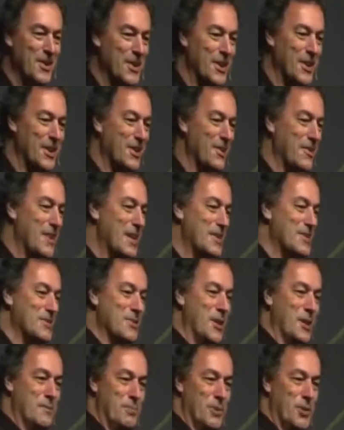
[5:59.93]
You know, that's
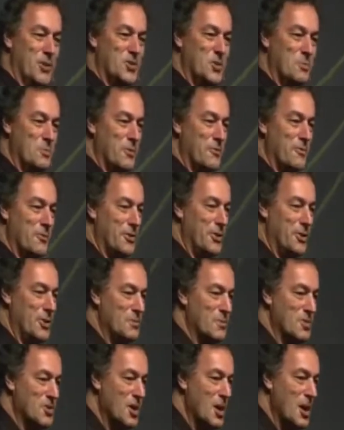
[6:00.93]
not possible for
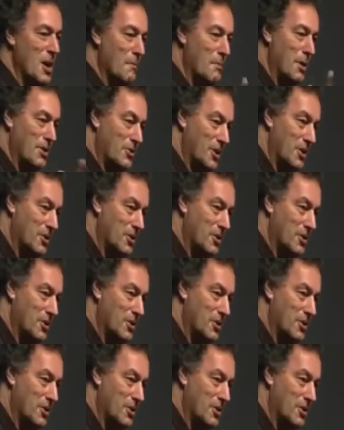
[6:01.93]
humans. But